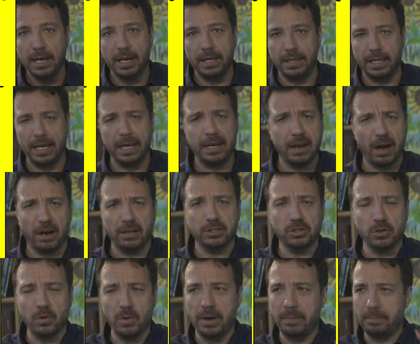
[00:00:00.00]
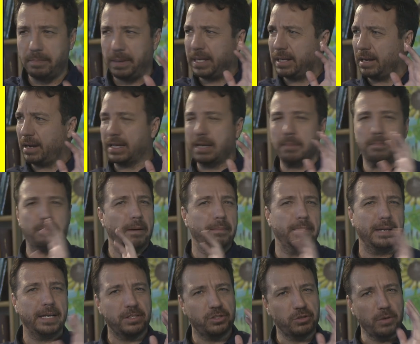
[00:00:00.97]
And then I saw a big like a
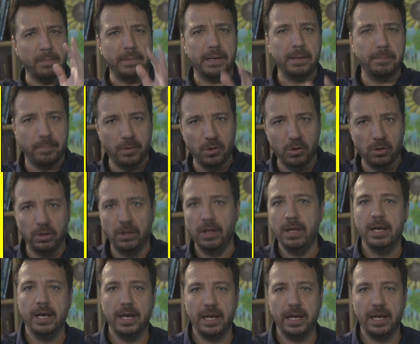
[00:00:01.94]
public swimming pool